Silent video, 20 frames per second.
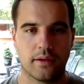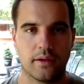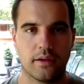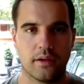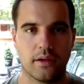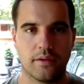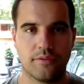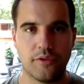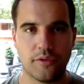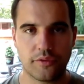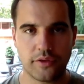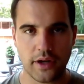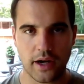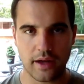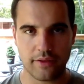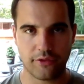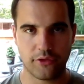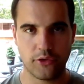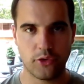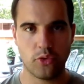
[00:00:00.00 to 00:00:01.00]
If you've
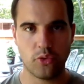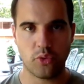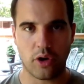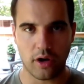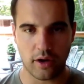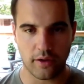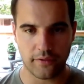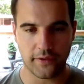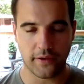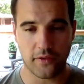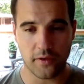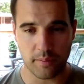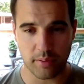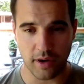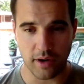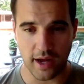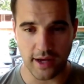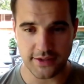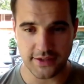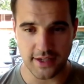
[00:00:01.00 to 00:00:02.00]
gone through all the other
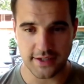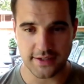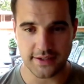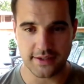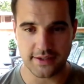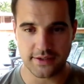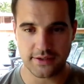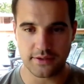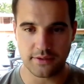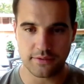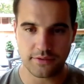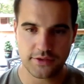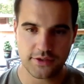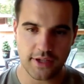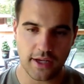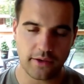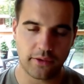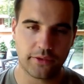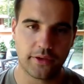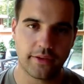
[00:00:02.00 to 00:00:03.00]
processes, you've
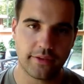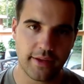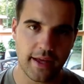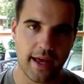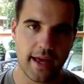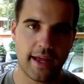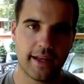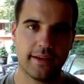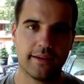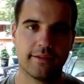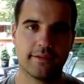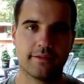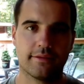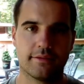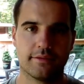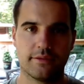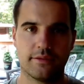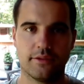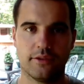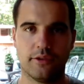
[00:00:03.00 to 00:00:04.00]
settled the debt,
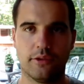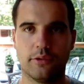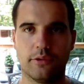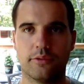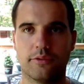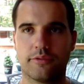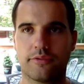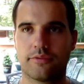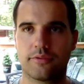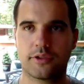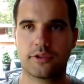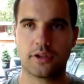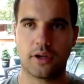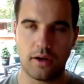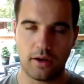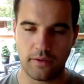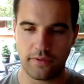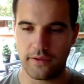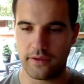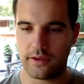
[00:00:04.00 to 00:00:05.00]
you've
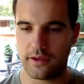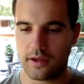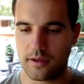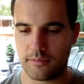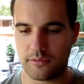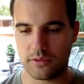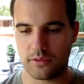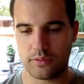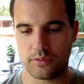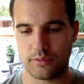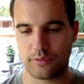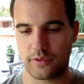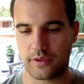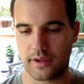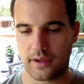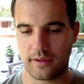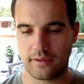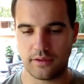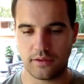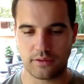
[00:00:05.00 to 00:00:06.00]
called them,
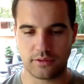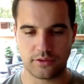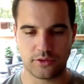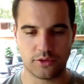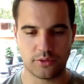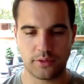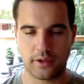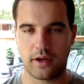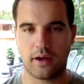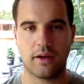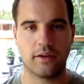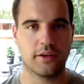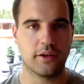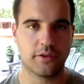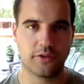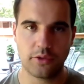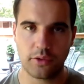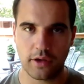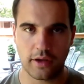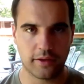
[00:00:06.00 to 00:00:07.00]
you're doing all
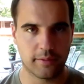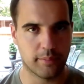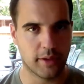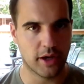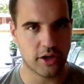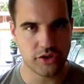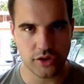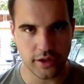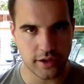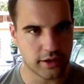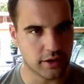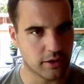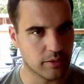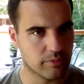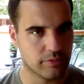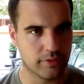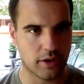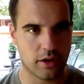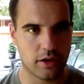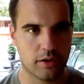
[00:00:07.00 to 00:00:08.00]
the budgeting,
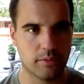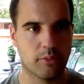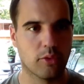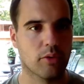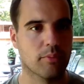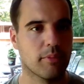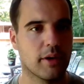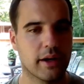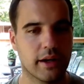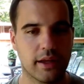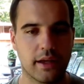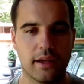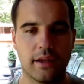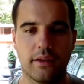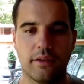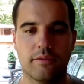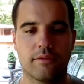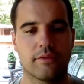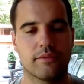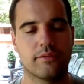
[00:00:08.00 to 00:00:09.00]
you've earned more money,
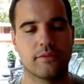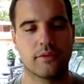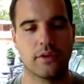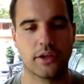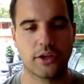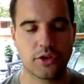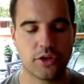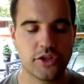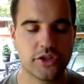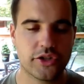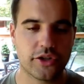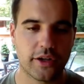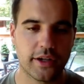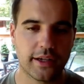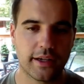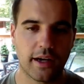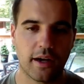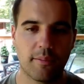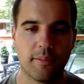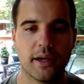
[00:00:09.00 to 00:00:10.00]
you've increased your
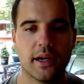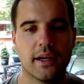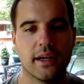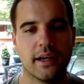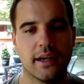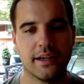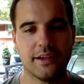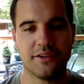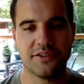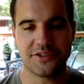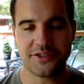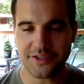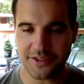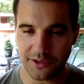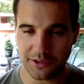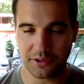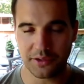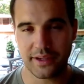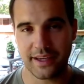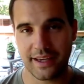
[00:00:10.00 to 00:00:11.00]
income, and you
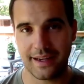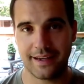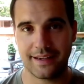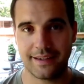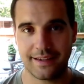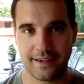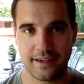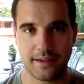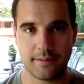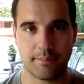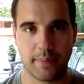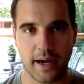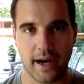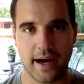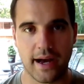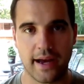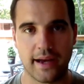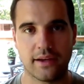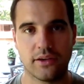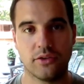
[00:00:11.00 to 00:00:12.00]
still can't get
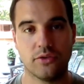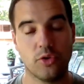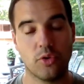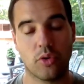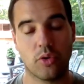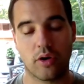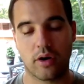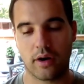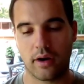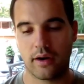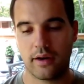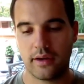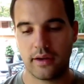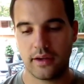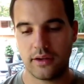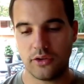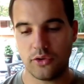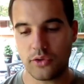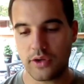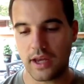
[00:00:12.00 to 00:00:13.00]
by. I mean,
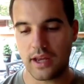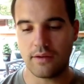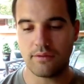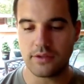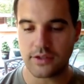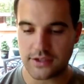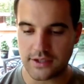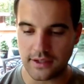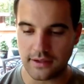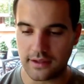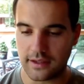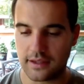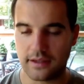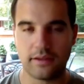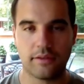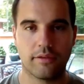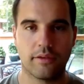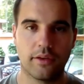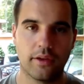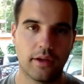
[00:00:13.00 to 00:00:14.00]
you can't even see the end
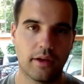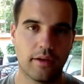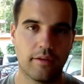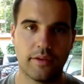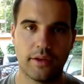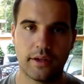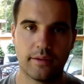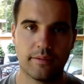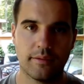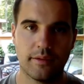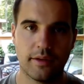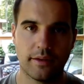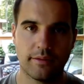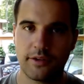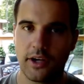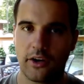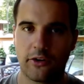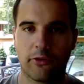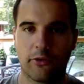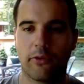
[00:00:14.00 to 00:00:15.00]
of the
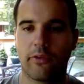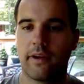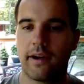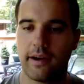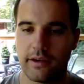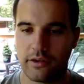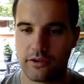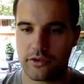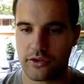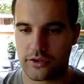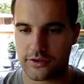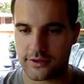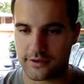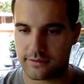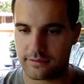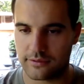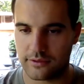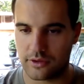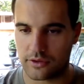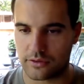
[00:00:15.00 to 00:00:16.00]
tunnel there.
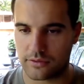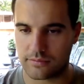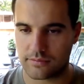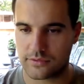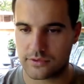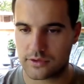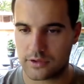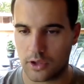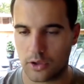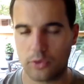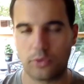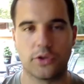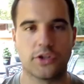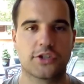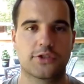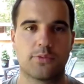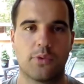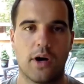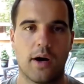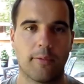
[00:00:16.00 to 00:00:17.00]
You're totally
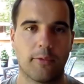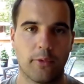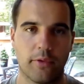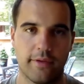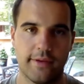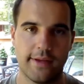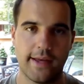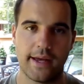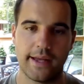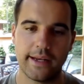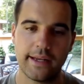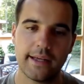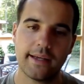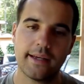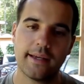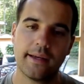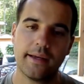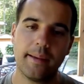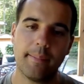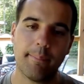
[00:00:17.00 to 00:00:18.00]
swamped with debt.
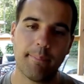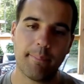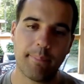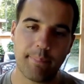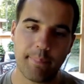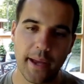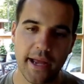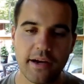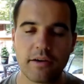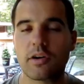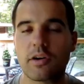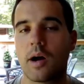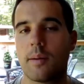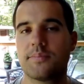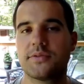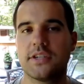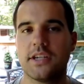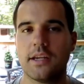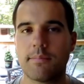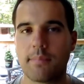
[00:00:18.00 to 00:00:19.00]

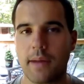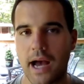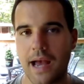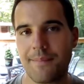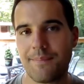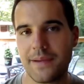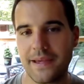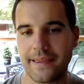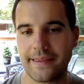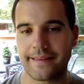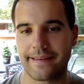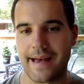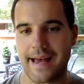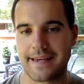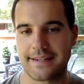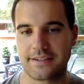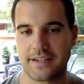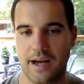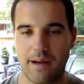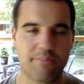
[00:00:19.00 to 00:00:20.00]
Bankruptcy might be the
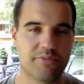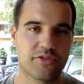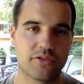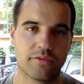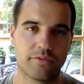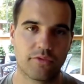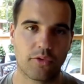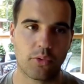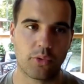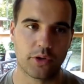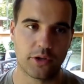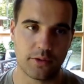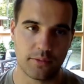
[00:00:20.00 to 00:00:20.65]
last option for you,